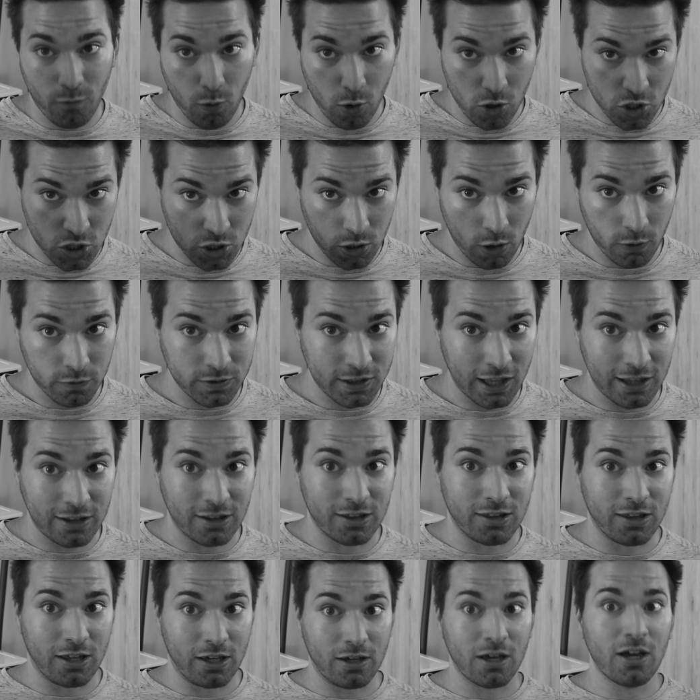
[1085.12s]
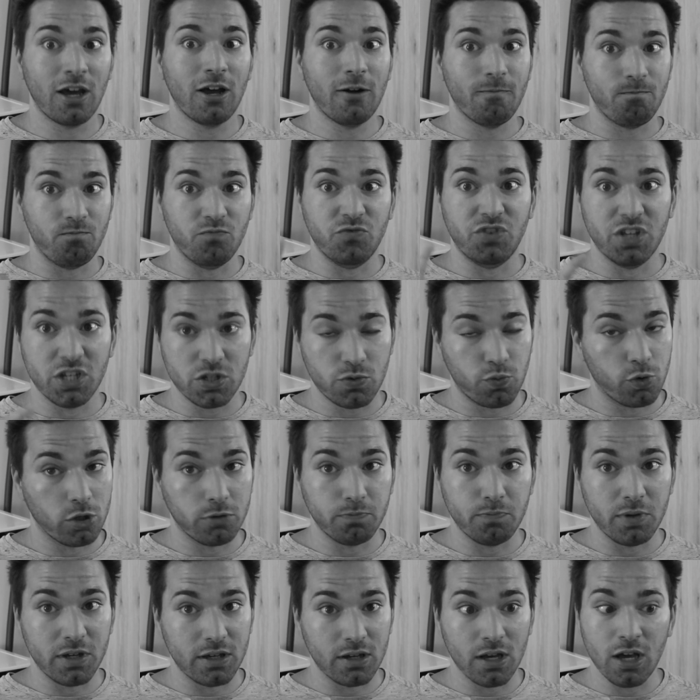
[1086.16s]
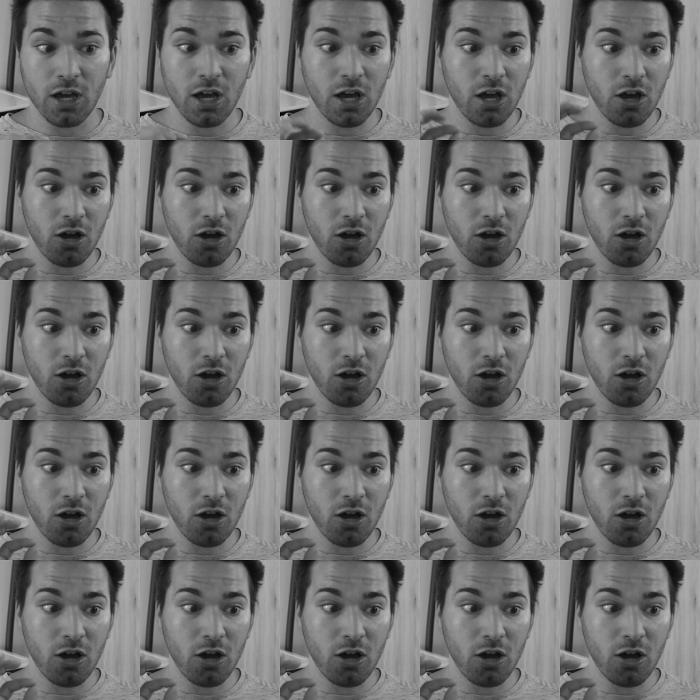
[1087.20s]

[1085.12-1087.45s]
version of that thing. This would be